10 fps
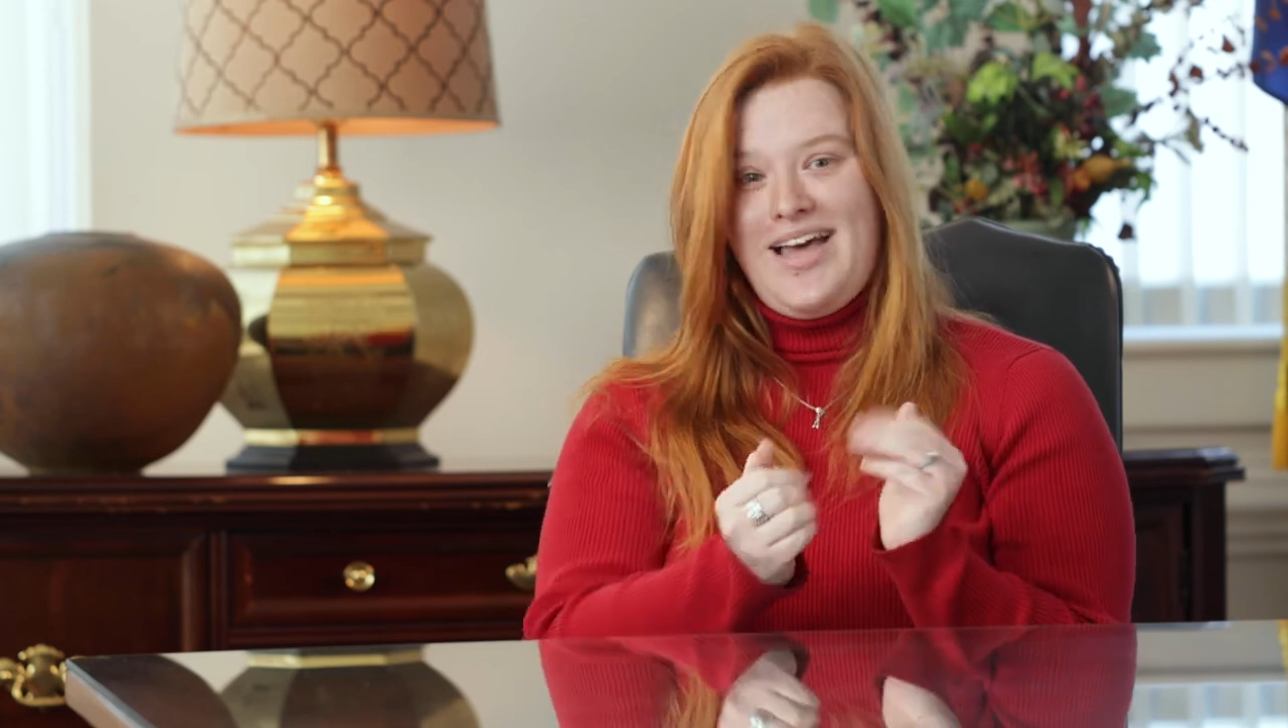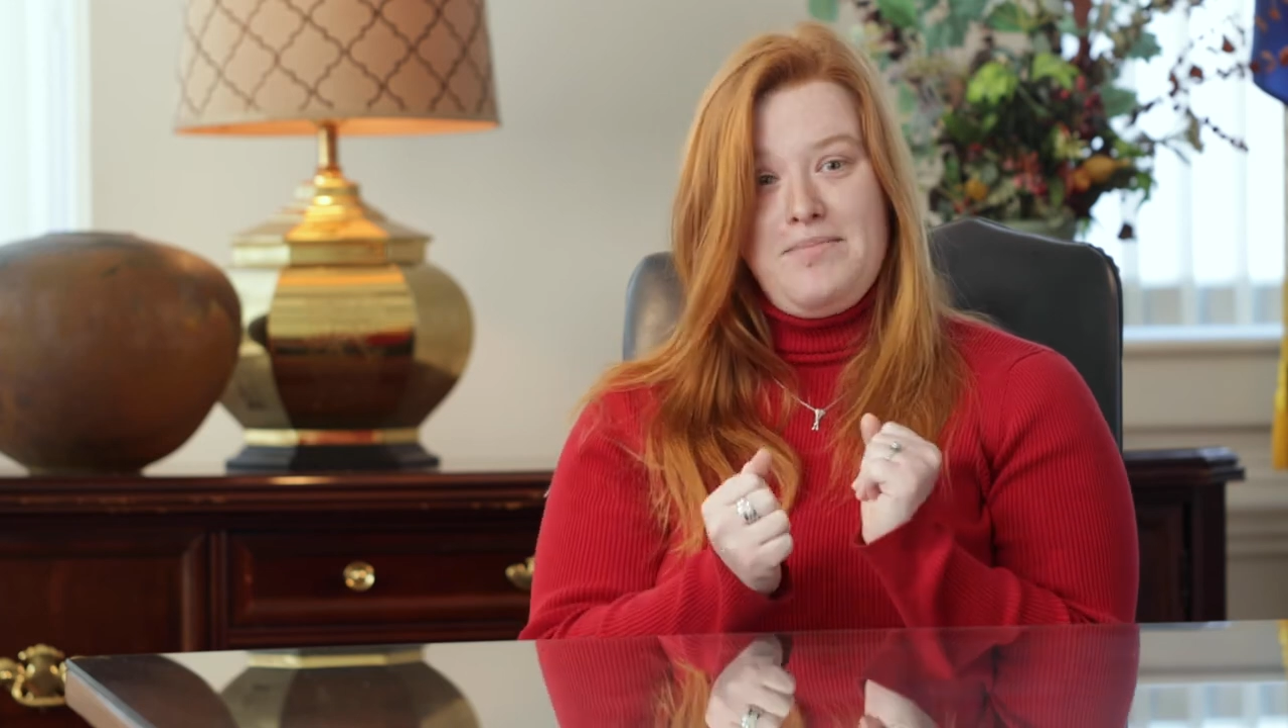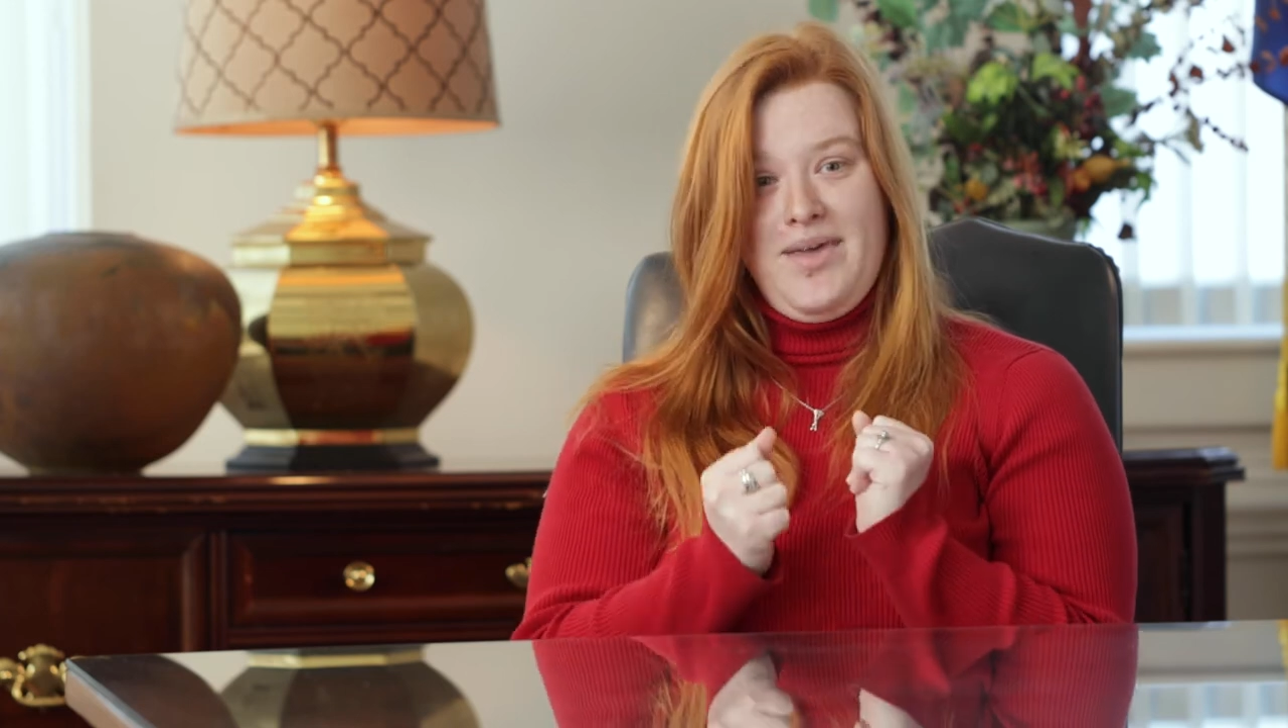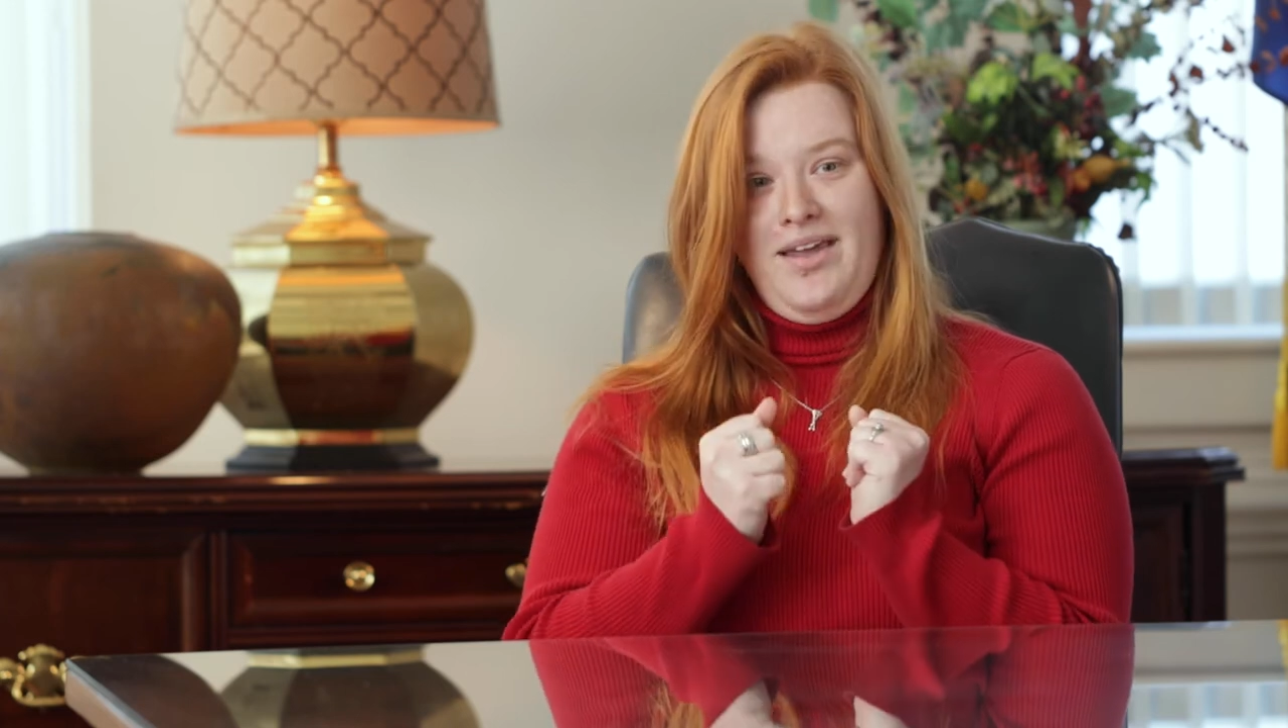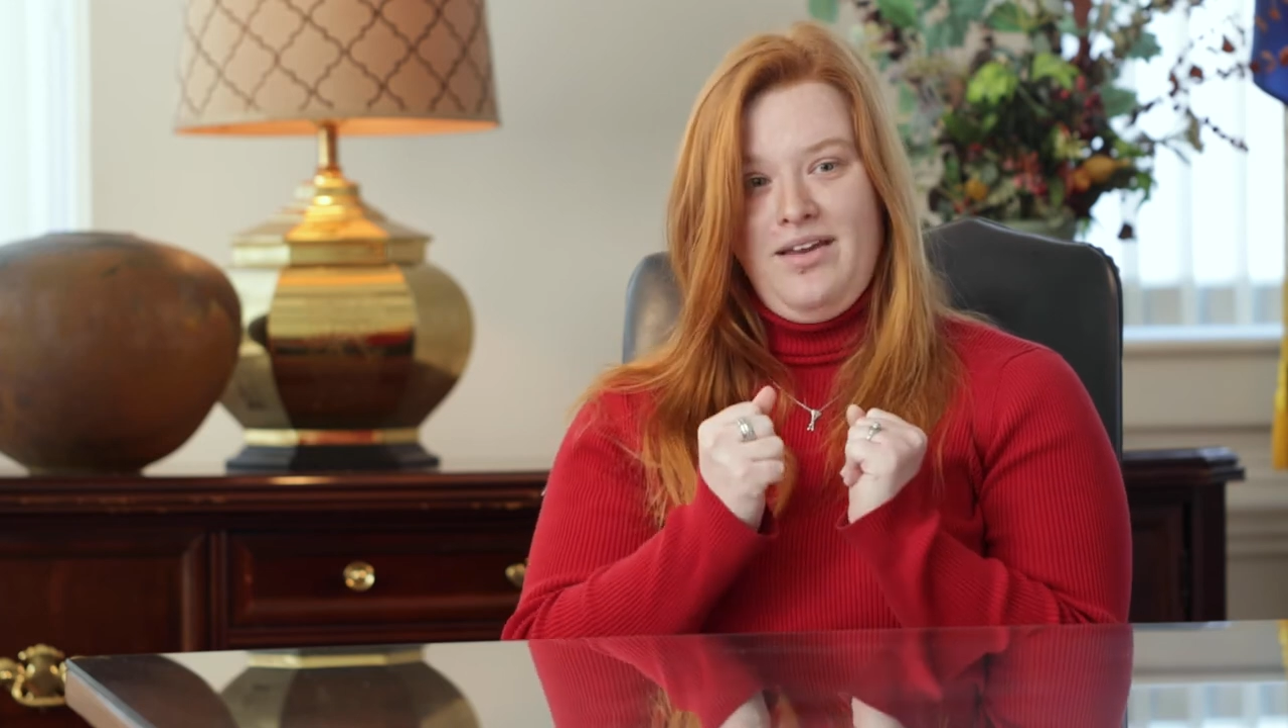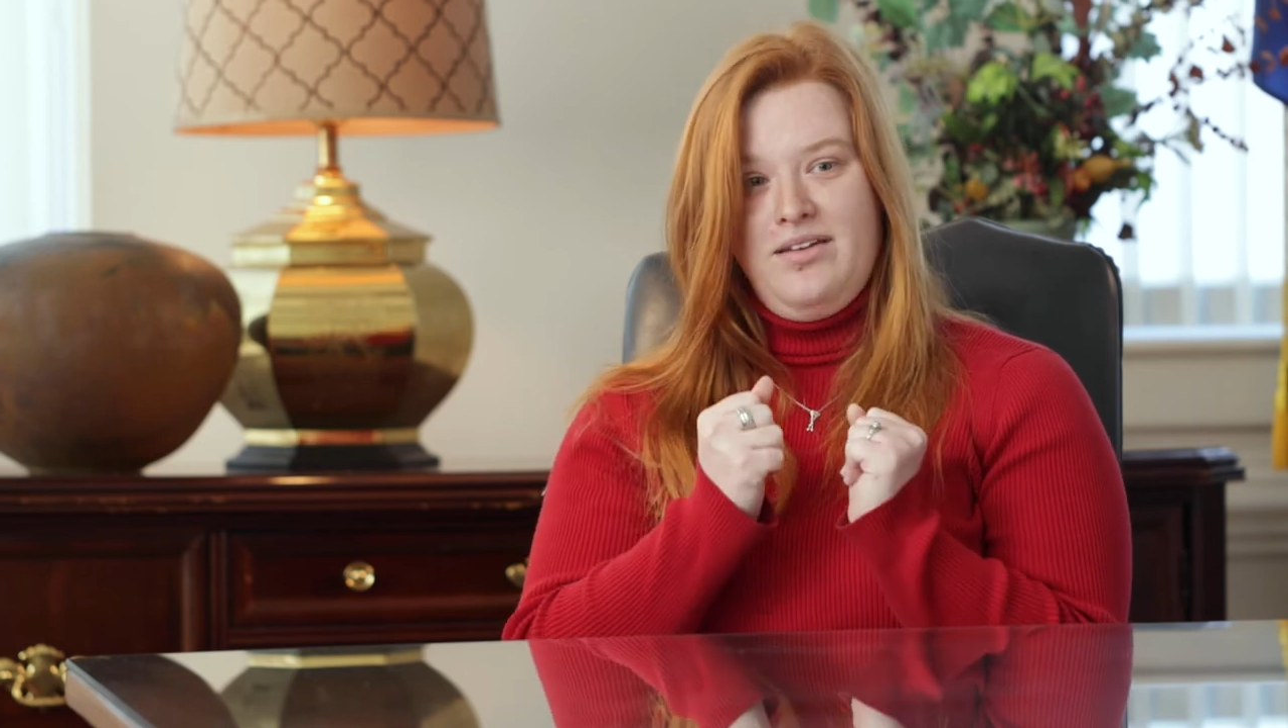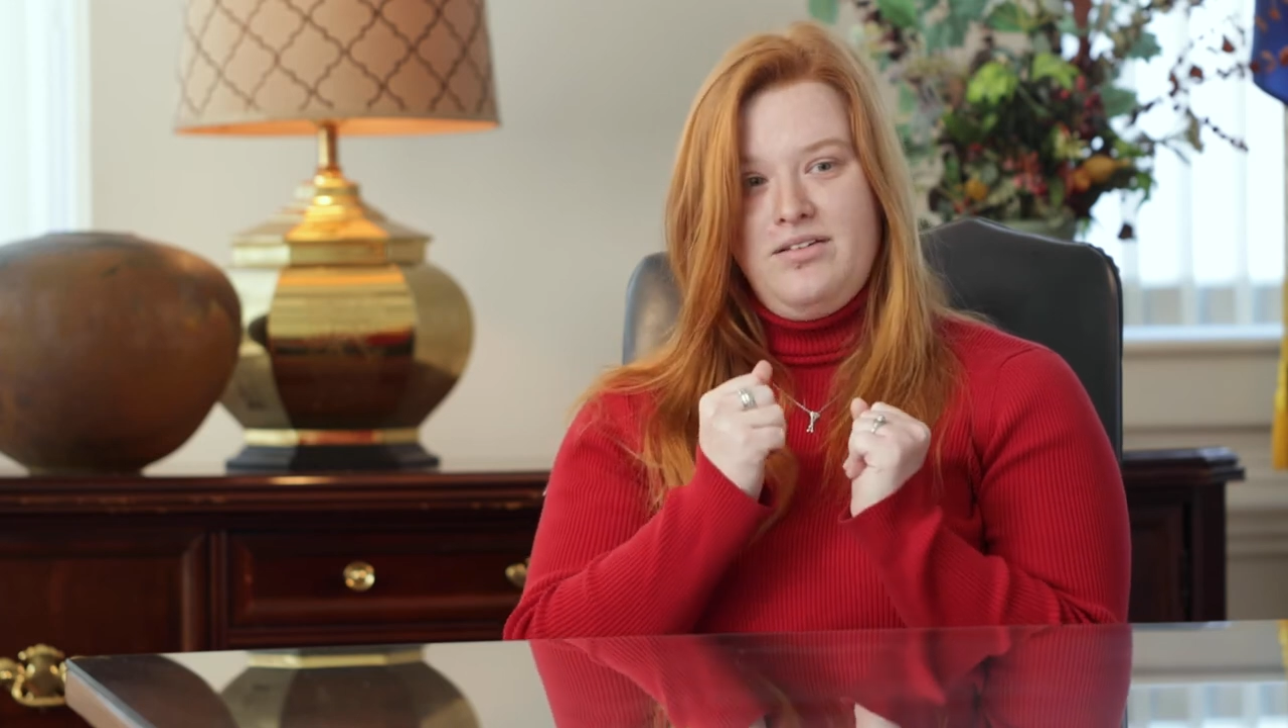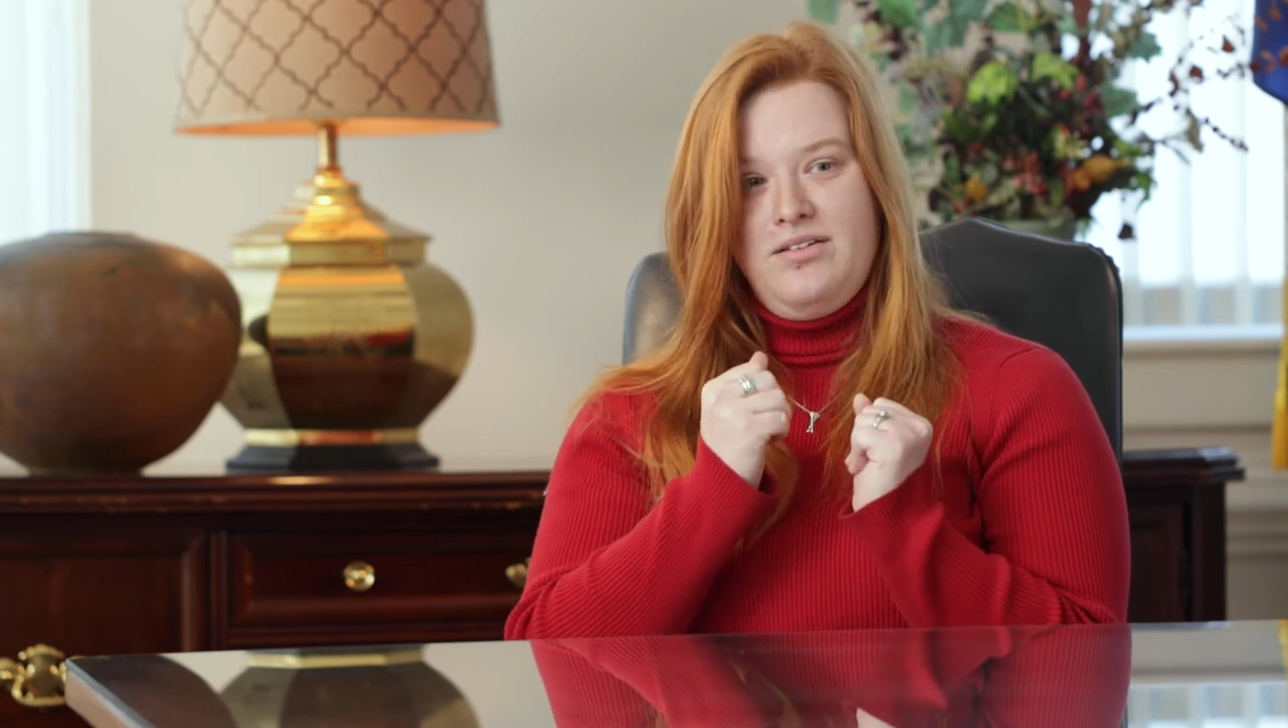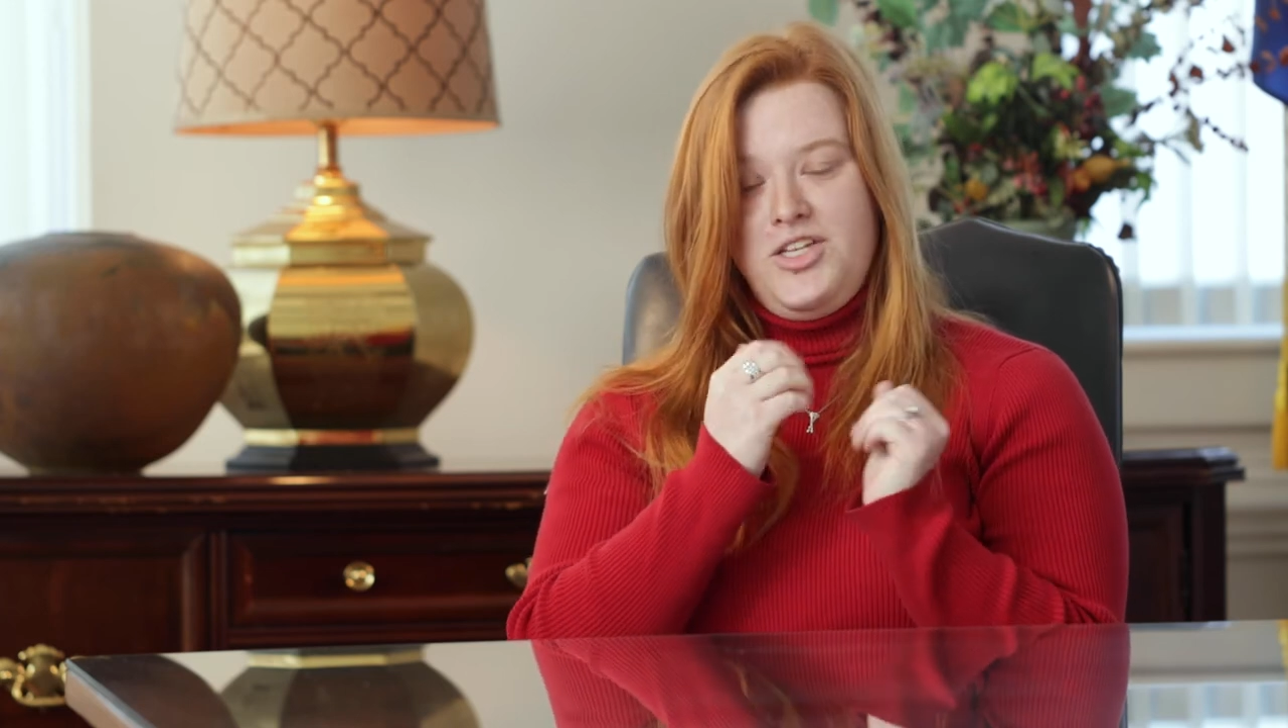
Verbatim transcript: I made